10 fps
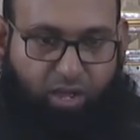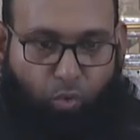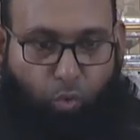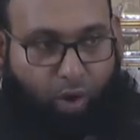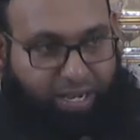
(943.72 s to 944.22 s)

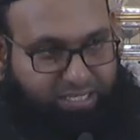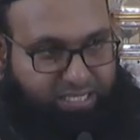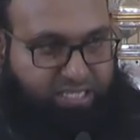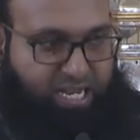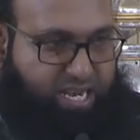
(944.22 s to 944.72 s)
One
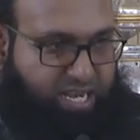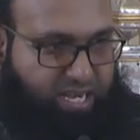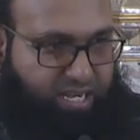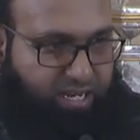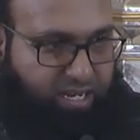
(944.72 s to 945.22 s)

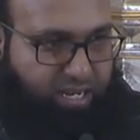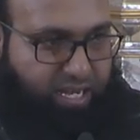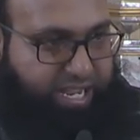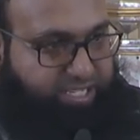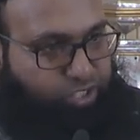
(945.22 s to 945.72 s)
sin
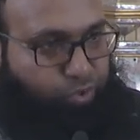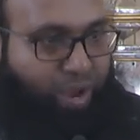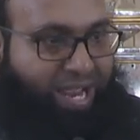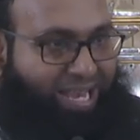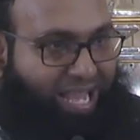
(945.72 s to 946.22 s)
leads to
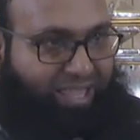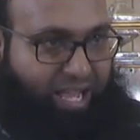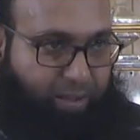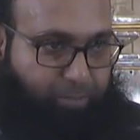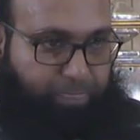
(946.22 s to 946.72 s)
another.